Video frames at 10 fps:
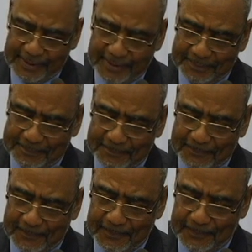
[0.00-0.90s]

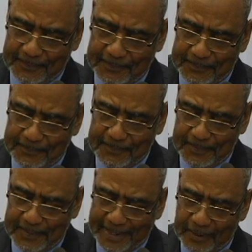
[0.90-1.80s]

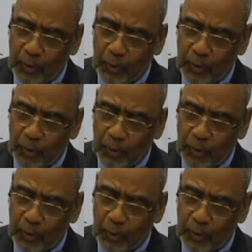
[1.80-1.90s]
and